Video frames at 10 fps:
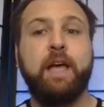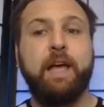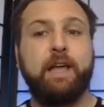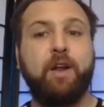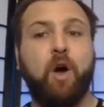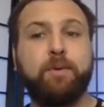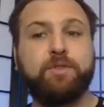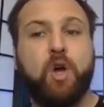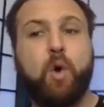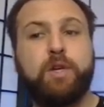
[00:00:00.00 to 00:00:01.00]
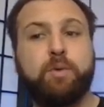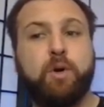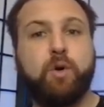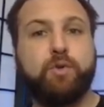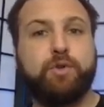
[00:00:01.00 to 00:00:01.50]
It almost always will
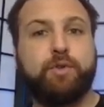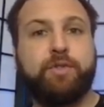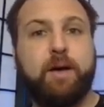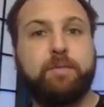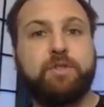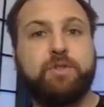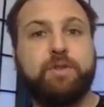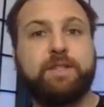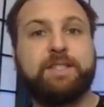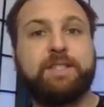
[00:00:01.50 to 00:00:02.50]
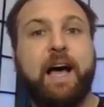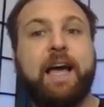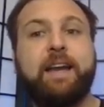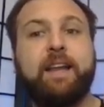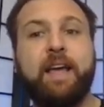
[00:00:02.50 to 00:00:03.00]
hold your thumb to the
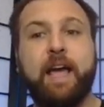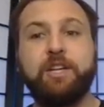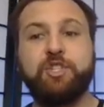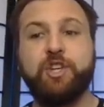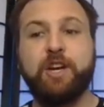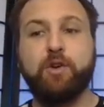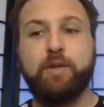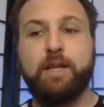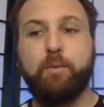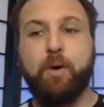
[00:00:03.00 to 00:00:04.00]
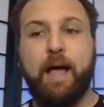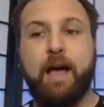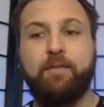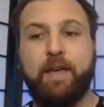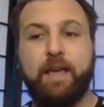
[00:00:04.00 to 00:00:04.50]
side and generally will
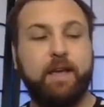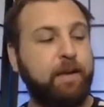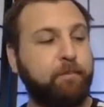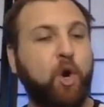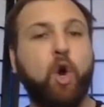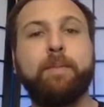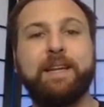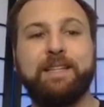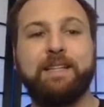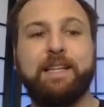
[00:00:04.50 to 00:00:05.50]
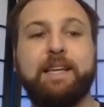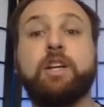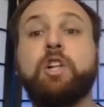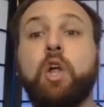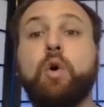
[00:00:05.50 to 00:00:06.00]
have a permanently
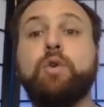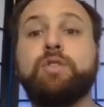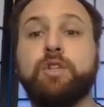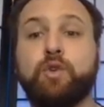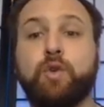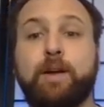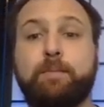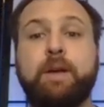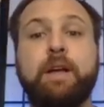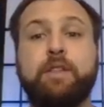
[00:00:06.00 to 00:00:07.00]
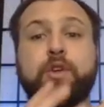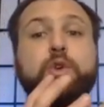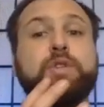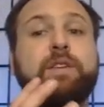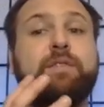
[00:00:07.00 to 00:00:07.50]
closed grip. They're
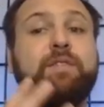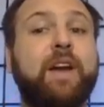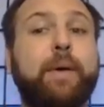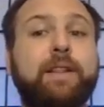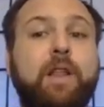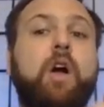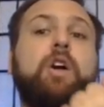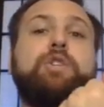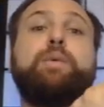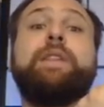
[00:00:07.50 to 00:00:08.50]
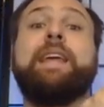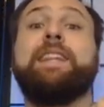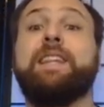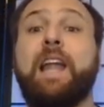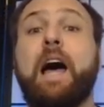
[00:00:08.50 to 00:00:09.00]
usually very large with a
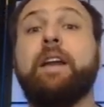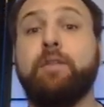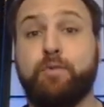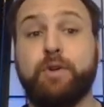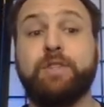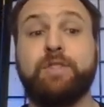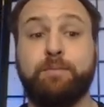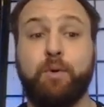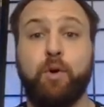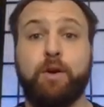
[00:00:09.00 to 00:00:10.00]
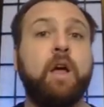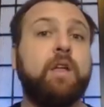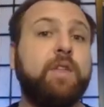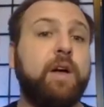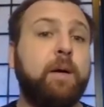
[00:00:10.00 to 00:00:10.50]
lot of wrist support.
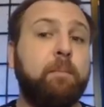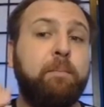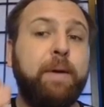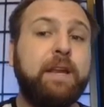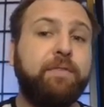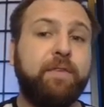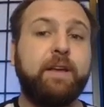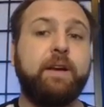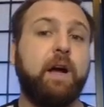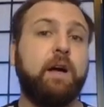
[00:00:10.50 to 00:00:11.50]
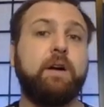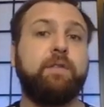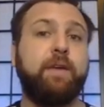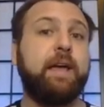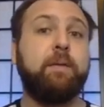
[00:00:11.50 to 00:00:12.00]
The benefit of
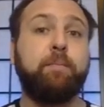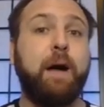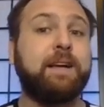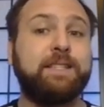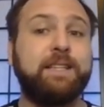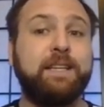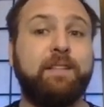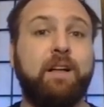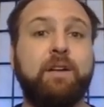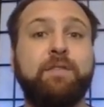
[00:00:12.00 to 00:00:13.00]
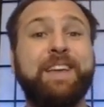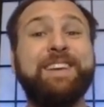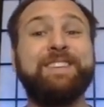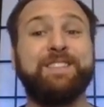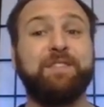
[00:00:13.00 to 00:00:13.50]
a boxing glove
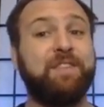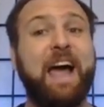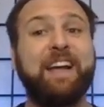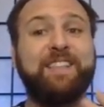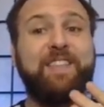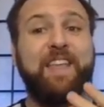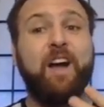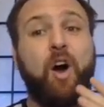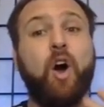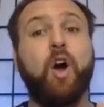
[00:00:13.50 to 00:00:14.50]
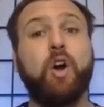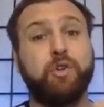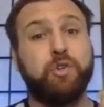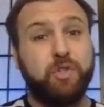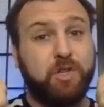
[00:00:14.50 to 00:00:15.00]
is the fact that they are
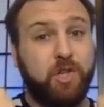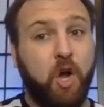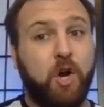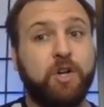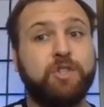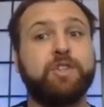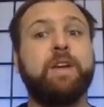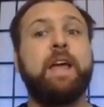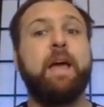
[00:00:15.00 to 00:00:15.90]
large. And